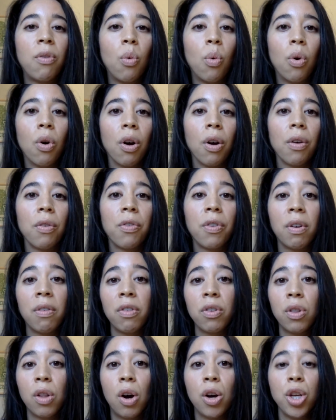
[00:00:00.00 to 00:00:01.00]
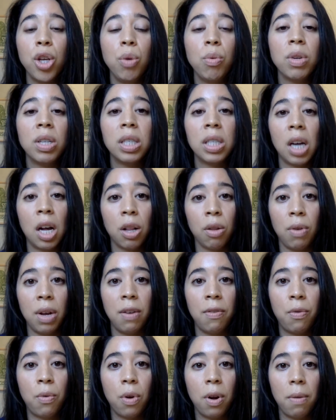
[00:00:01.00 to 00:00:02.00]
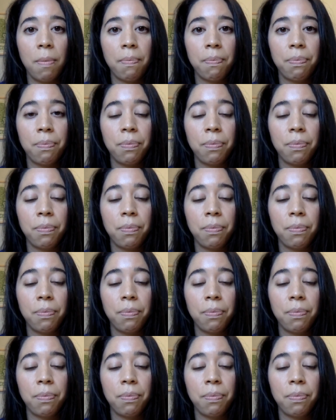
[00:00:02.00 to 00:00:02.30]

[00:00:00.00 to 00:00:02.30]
or for however long you can tolerate it for.